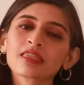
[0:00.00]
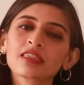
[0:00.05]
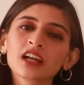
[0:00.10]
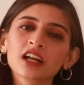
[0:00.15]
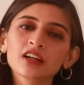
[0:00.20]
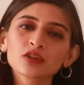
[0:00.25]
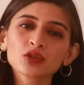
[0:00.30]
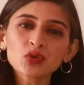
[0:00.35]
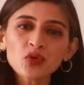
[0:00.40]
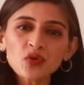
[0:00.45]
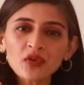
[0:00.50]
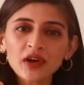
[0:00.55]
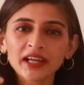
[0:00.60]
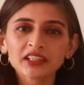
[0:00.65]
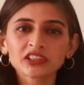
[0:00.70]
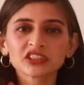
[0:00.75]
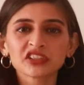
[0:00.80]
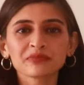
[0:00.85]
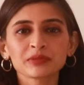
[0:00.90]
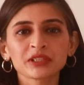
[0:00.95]
There are two
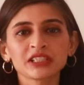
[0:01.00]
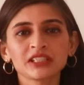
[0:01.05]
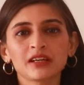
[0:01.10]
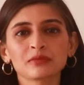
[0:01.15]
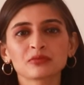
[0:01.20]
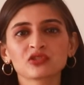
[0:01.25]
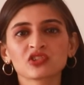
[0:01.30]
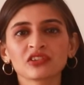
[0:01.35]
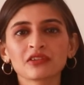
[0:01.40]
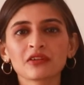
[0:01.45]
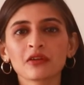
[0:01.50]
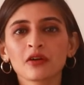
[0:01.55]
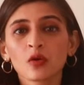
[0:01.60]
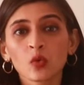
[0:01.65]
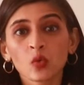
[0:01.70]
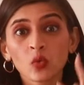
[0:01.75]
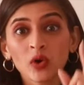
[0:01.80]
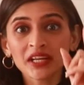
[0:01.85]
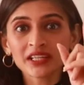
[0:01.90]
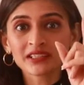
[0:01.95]
kinds of perception.
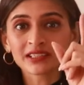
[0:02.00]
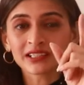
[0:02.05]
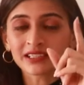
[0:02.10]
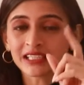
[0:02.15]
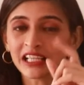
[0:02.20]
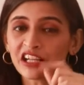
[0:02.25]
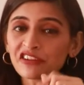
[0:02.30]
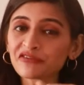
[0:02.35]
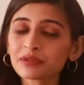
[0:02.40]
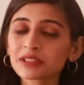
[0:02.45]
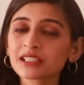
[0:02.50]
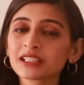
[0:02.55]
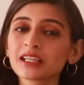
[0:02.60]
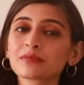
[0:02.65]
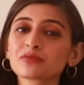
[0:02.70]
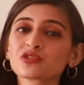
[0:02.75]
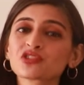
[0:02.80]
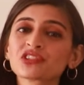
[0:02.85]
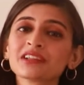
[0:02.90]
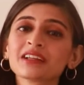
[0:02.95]
One is the
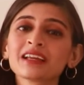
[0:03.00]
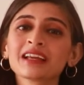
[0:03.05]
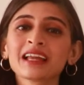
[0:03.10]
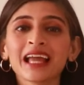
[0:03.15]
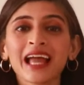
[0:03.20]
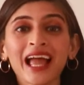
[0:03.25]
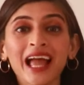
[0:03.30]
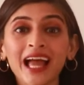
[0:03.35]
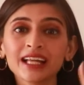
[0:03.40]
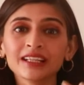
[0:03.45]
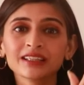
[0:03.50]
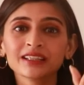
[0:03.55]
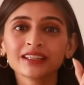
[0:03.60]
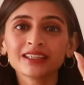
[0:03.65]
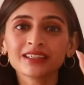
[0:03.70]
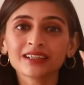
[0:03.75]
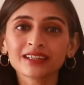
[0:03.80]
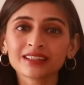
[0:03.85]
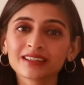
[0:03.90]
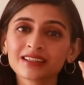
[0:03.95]
self-perception and
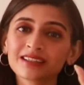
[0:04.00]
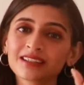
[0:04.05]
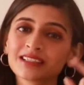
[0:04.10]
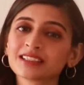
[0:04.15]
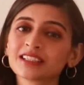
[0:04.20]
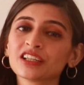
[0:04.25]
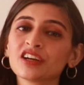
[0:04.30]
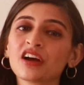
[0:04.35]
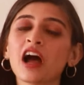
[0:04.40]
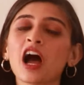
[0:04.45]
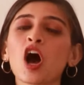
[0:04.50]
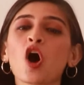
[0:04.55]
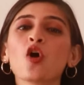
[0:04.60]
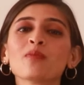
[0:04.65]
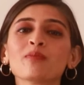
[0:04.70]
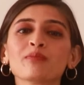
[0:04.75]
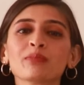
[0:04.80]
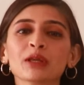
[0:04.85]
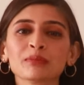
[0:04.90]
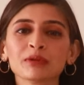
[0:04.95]
the other is the
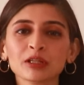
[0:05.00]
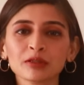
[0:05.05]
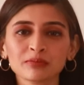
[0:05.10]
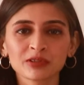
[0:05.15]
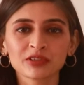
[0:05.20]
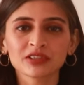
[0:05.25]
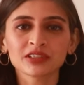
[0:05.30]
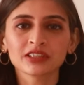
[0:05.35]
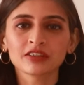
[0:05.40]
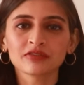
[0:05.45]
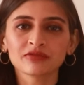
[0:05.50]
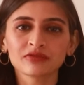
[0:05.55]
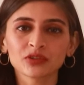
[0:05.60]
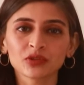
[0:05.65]
how people perceive